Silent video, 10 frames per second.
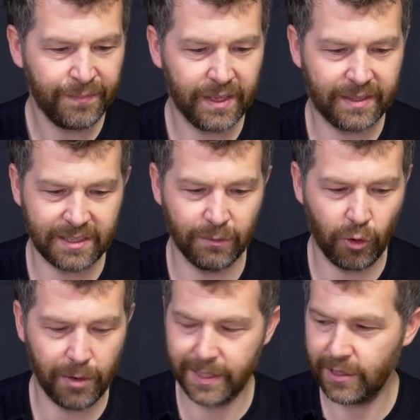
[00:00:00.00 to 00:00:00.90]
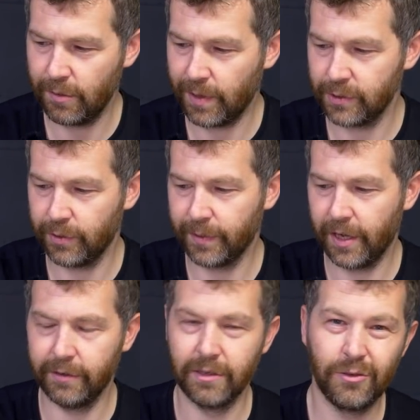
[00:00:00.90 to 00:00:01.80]
It doesn't worry me too much when I'm
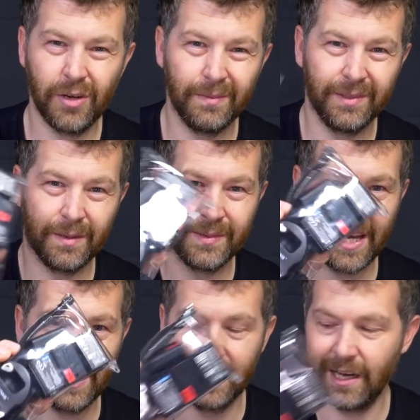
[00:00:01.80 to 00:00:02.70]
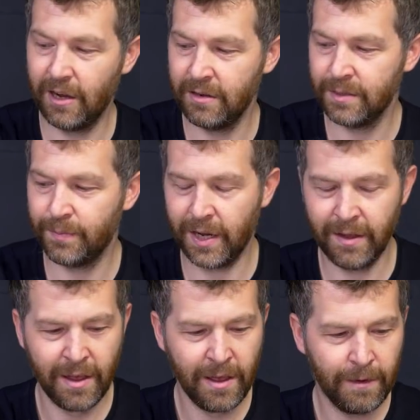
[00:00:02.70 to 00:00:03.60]
going on a trip because I'm taking loads,
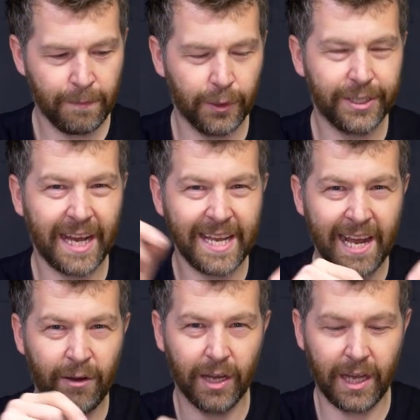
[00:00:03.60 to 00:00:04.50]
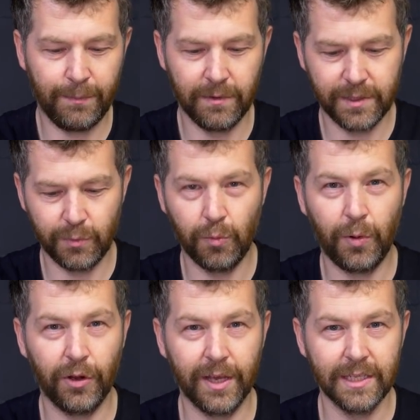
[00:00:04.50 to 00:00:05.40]
but for a day out, a couple of small
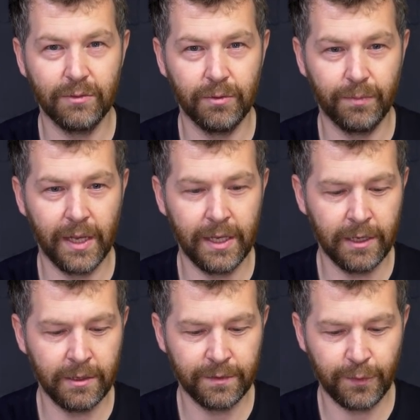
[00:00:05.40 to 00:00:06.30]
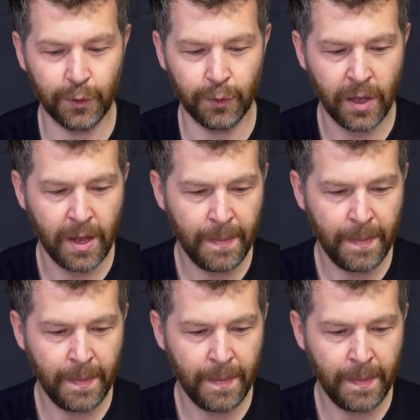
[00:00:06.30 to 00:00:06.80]
pockets would be useful.